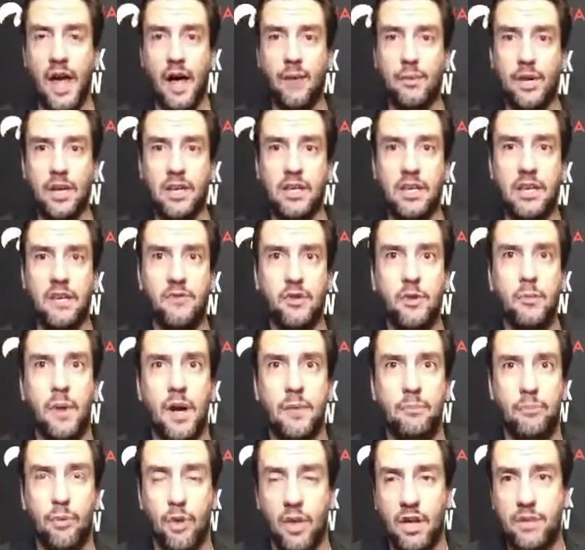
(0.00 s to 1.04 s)
I'm going to give you
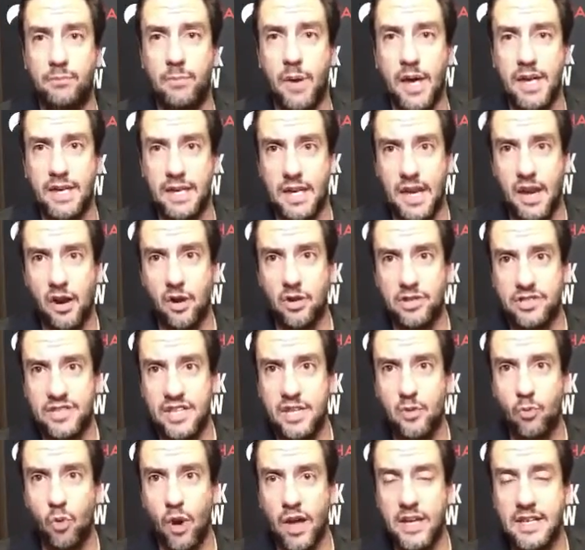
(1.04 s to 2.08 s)
my blood bank
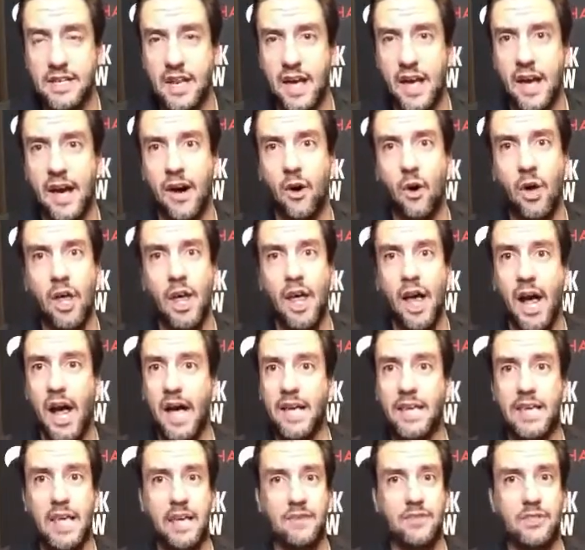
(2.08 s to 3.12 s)
guarantee right now.
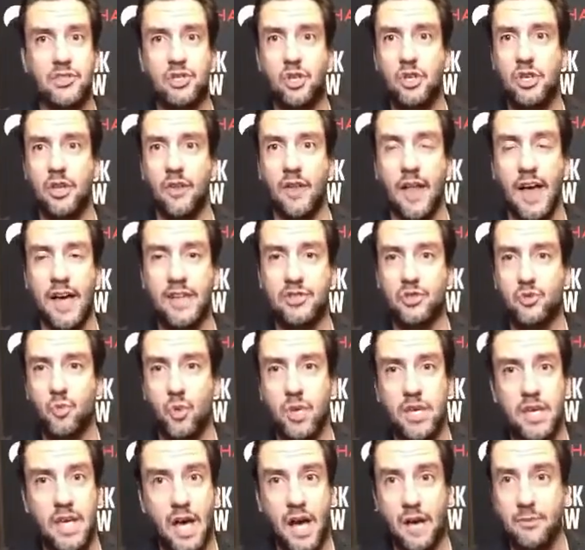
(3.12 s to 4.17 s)
I gave it to you last
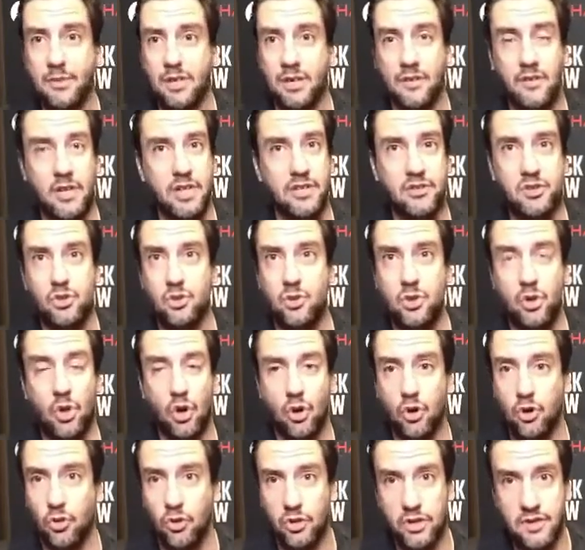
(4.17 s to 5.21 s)
week. I'm giving it to you
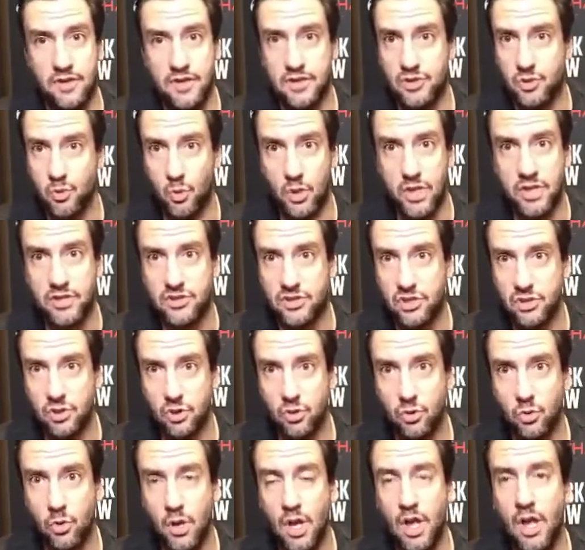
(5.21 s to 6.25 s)
early this week,
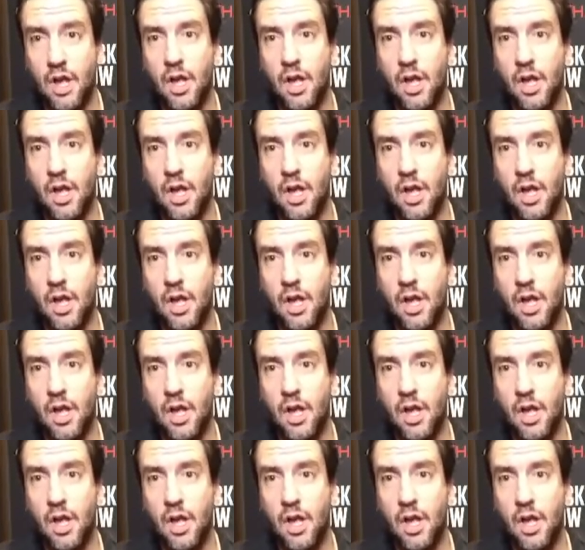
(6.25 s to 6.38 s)
too.